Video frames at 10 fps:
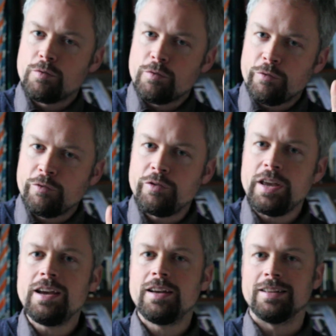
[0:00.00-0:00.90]

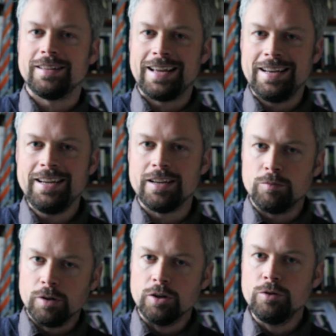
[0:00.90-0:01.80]
fear that their leader
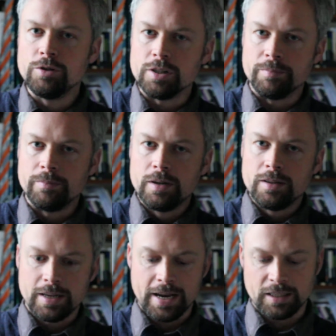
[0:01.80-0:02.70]
will lose them
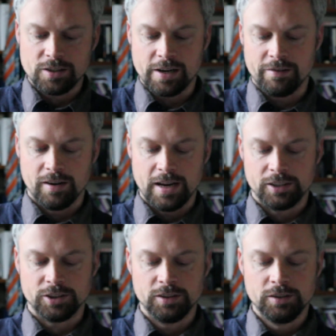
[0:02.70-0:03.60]
the next general
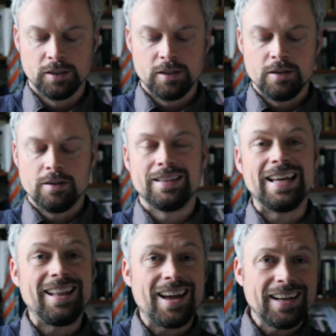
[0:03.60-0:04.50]
election, they're
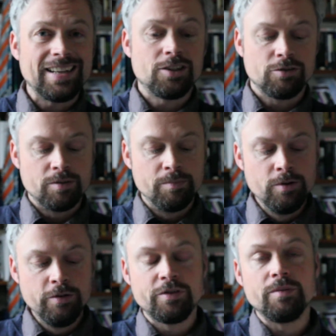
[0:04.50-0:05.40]
likely to
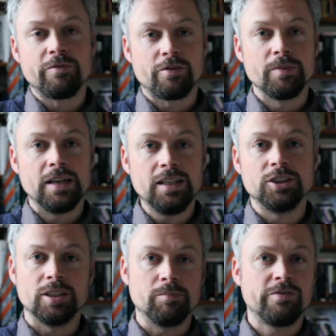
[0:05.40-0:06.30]
remove them from the
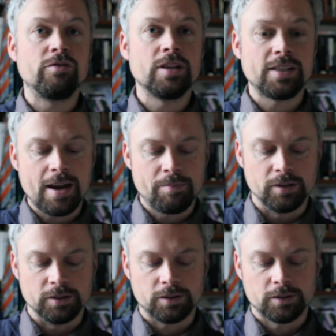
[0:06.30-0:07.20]
leadership before this
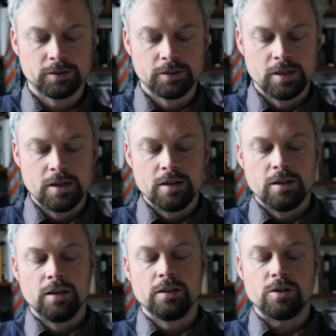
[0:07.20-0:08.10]
happens.
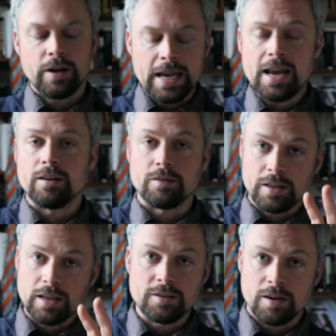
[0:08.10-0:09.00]
So again,
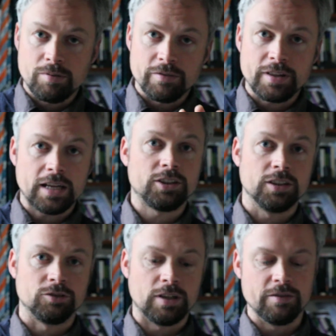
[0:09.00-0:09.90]
the example of Thatcher
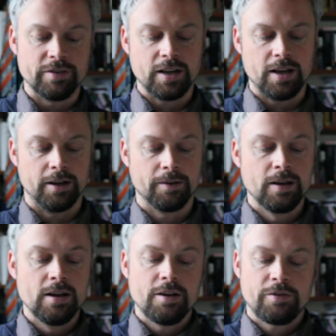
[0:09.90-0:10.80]
is relevant here.
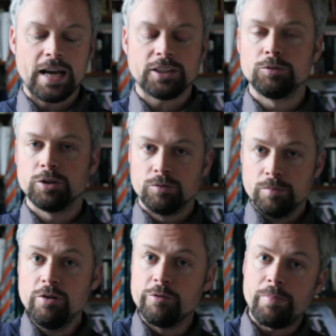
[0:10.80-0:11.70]
Thatcher was
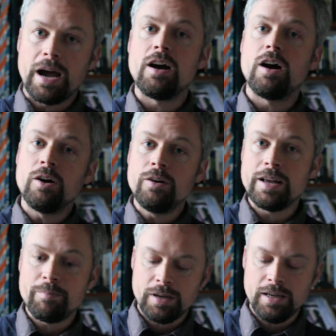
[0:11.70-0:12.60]
removed by her own
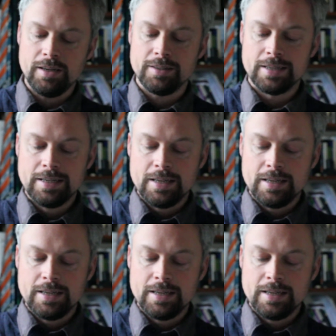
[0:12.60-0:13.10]
MPs,